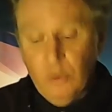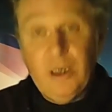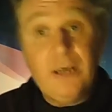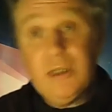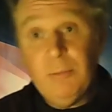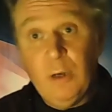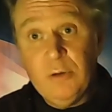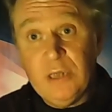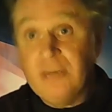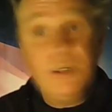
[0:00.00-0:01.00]
organise their
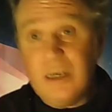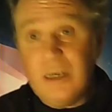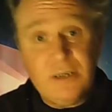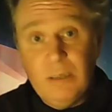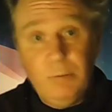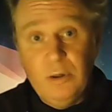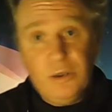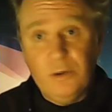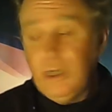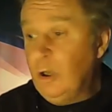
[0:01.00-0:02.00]
protests. It's that simple. There's
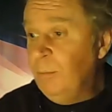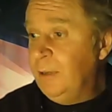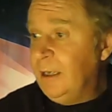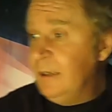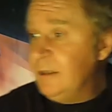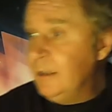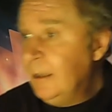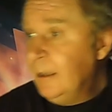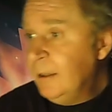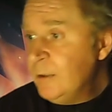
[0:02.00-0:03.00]
nothing complicated.
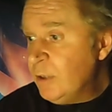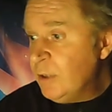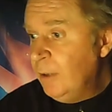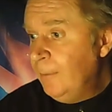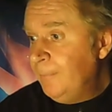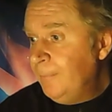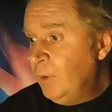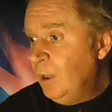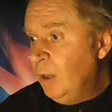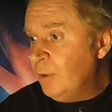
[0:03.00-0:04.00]
So,
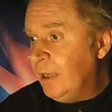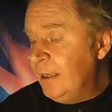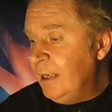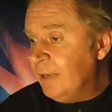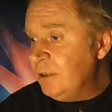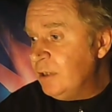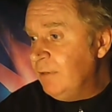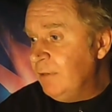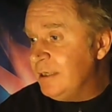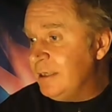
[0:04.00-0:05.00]
okay, yeah, I'll just give you these
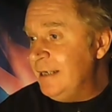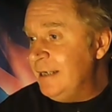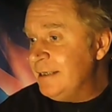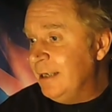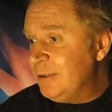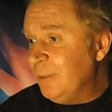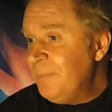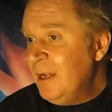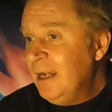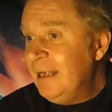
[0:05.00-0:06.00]
dates now, John.
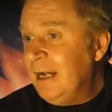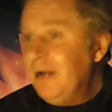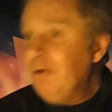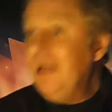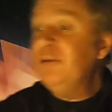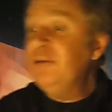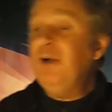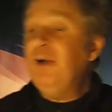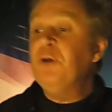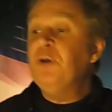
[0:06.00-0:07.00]
Yeah, 8th of Feb,
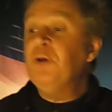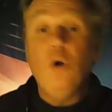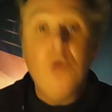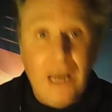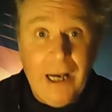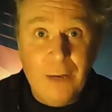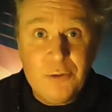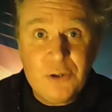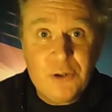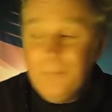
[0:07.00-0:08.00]
the Corner House,
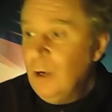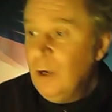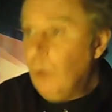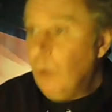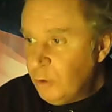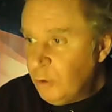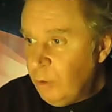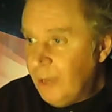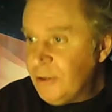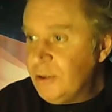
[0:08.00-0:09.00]
1
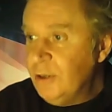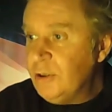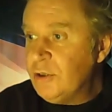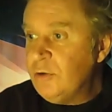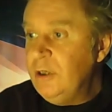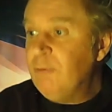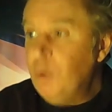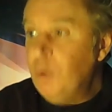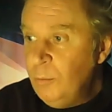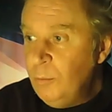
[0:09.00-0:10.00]
Christchurch Street, Frome,